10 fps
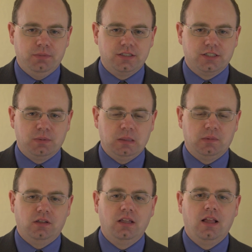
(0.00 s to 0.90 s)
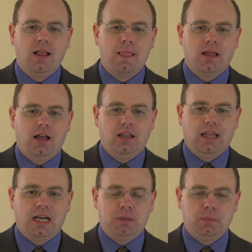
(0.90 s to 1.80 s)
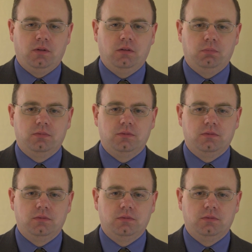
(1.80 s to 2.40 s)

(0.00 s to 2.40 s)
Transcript: business people, a lot of people